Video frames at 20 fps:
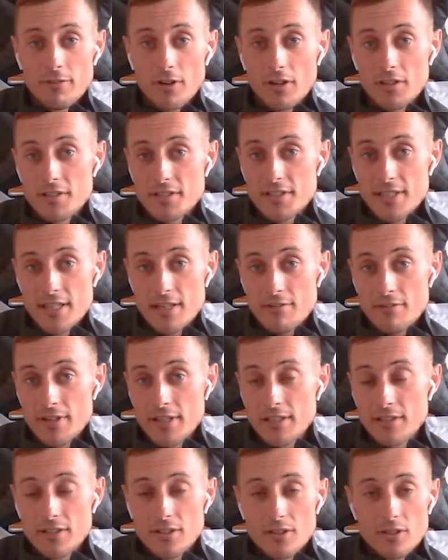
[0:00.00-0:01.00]

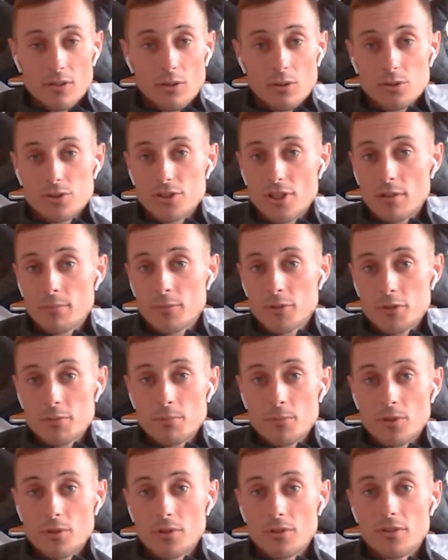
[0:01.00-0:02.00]
volunteering, or so much
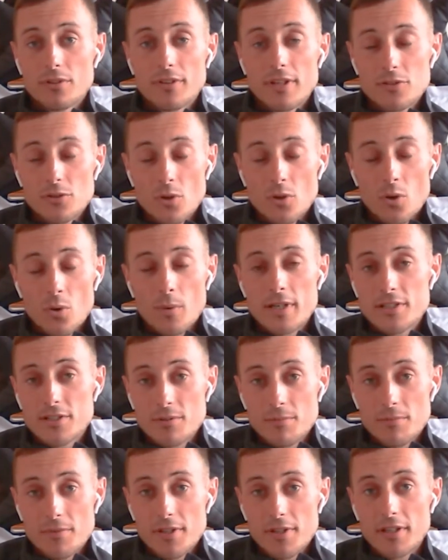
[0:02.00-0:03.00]
more. There's always
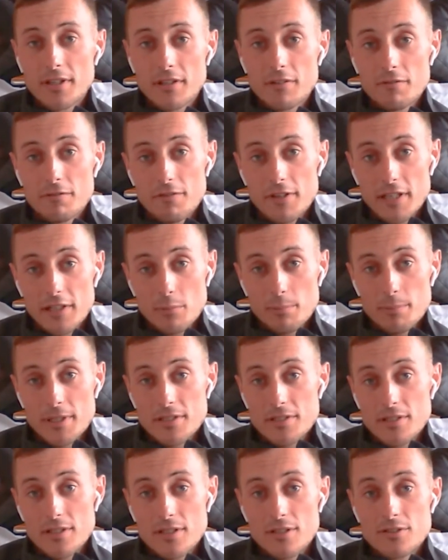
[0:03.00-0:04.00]
something that can fit your
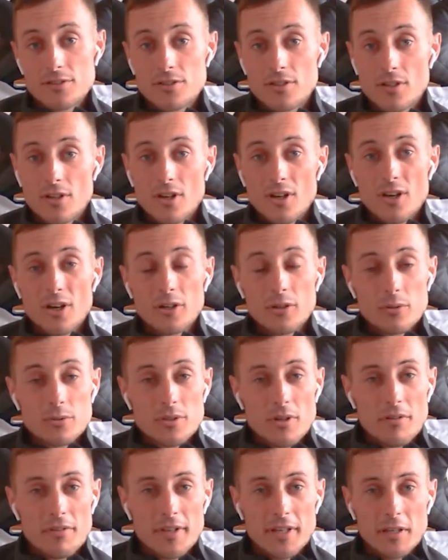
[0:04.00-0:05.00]
business. And
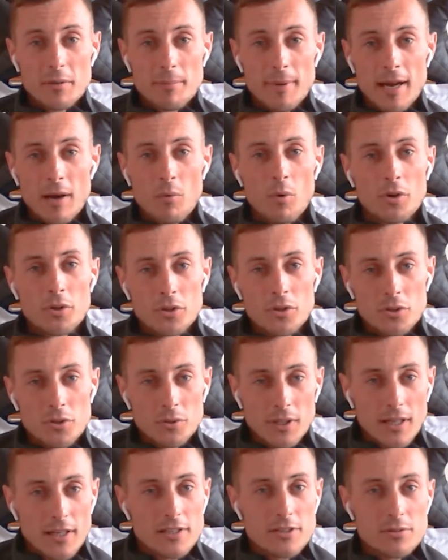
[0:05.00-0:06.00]
also think about what
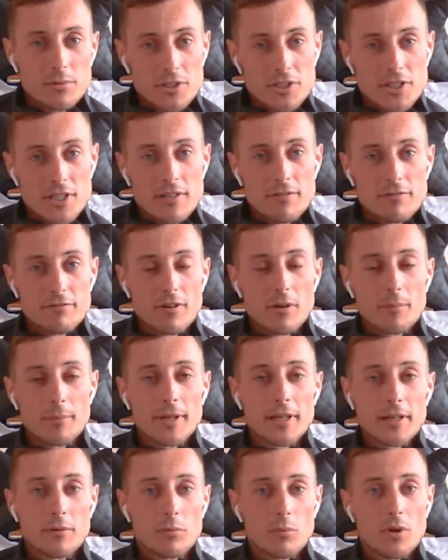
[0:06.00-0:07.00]
you'd like to achieve from
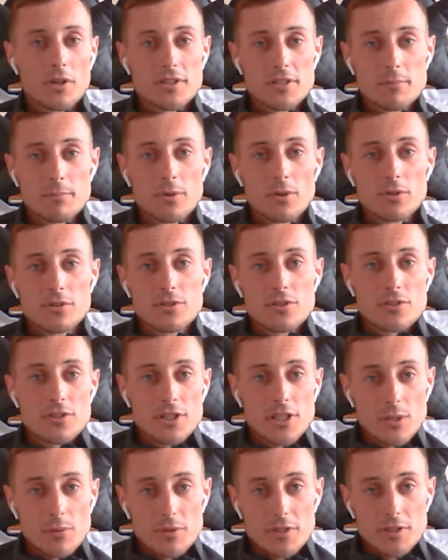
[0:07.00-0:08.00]
it. What's important
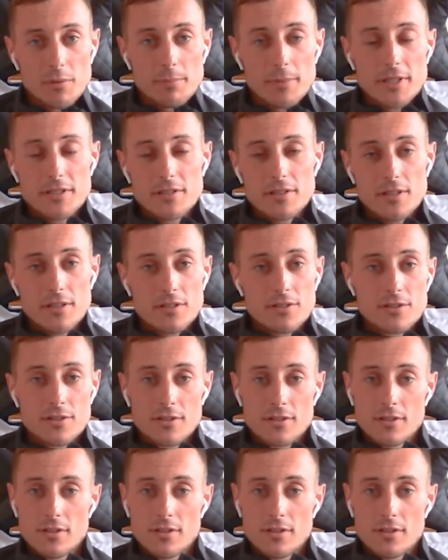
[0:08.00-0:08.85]
to you as a business?